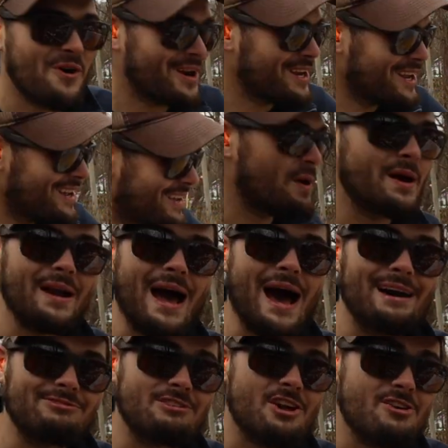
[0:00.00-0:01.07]
one, but
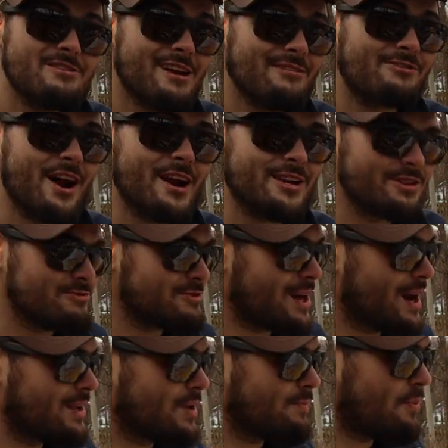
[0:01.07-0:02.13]
I've learned I've got to use
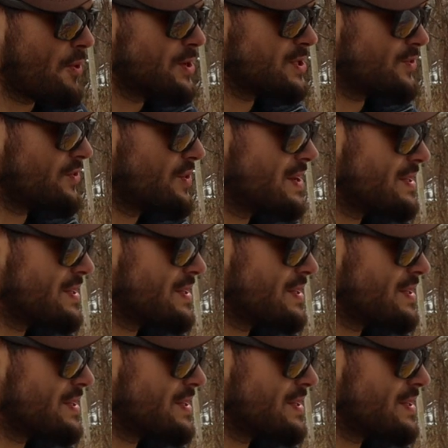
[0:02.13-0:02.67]
hollow points for